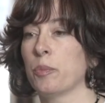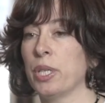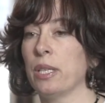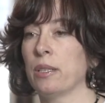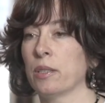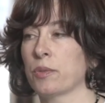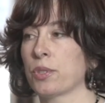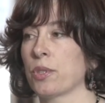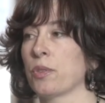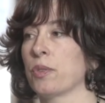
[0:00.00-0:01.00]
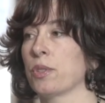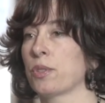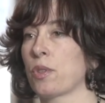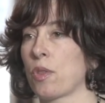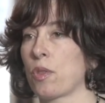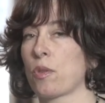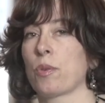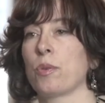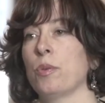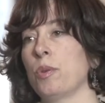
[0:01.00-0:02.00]
being of service
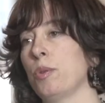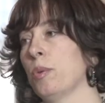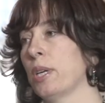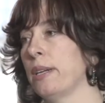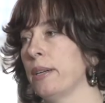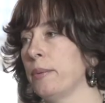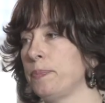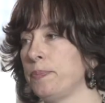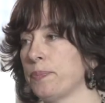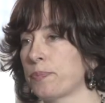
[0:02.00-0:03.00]
through who I am.